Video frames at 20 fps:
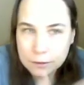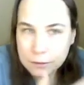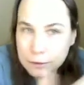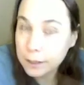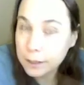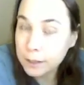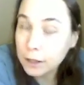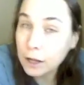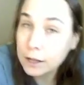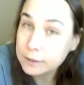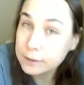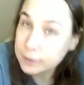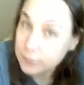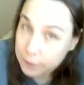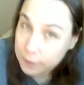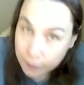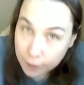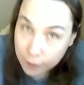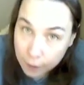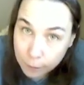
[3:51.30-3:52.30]
lost
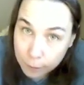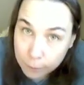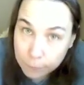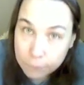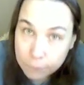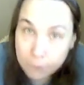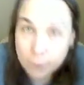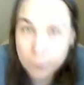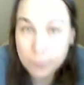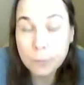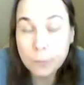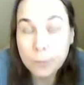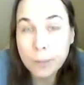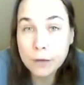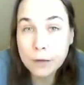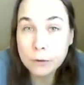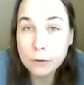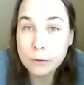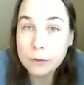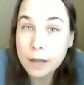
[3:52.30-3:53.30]
income from the
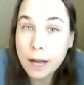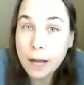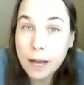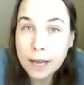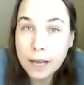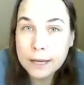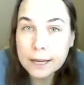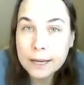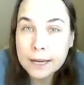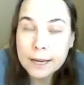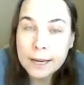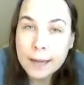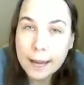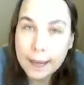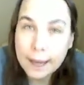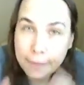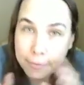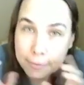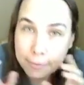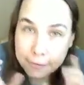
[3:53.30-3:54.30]
men who died.
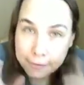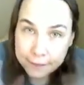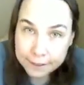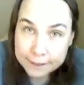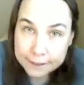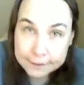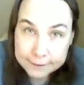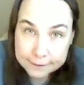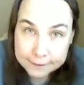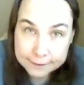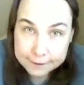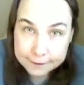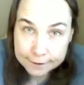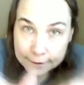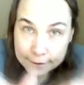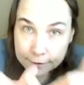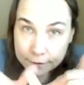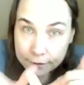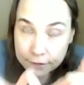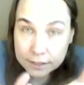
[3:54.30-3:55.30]
And this
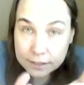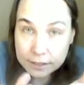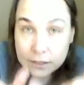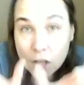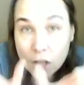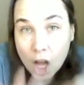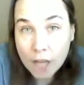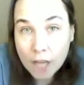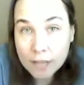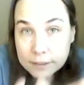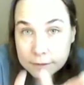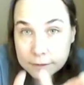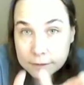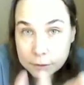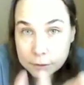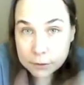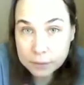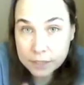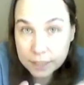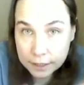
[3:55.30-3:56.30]
loss of
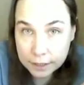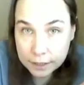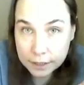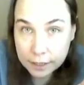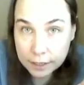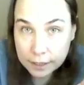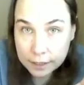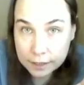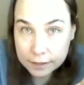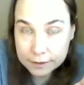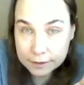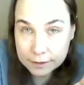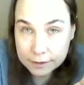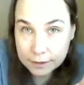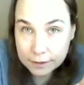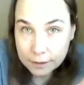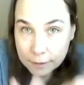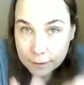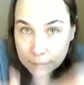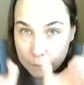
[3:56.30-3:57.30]
utility,
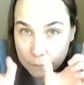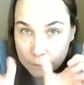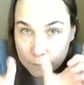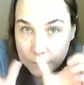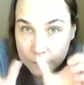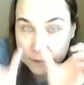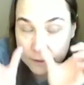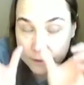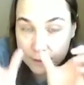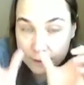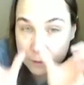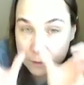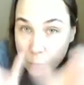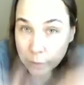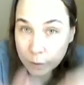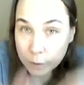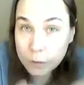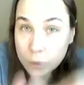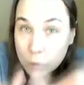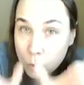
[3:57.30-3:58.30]
these
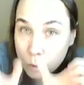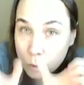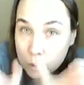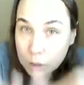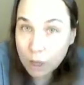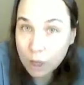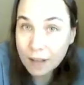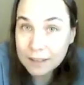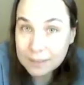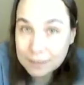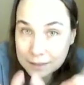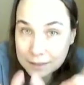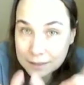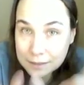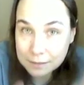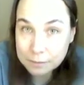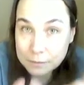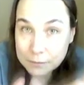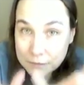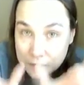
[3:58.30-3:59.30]
women who lost
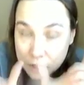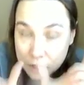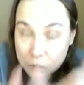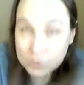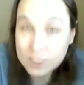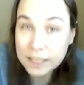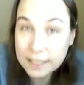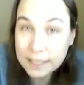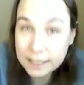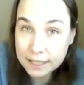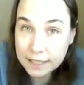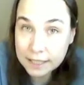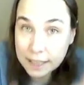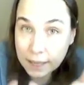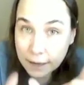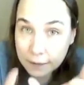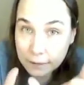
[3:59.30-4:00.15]
the utility of